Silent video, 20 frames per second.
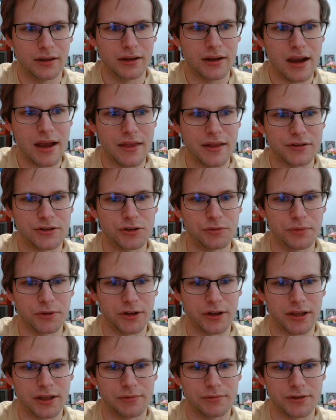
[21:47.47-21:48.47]
And then Super
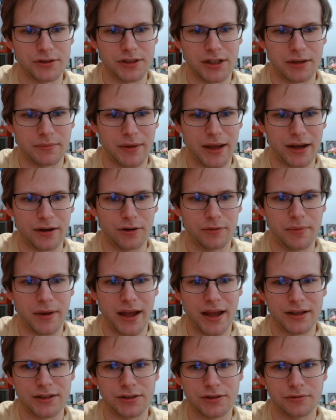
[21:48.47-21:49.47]
Ducky will set a back row
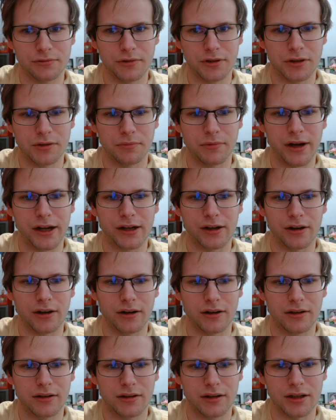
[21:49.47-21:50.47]
pass with the
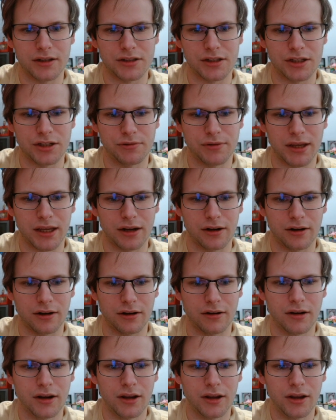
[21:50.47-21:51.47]
Breaker continuing here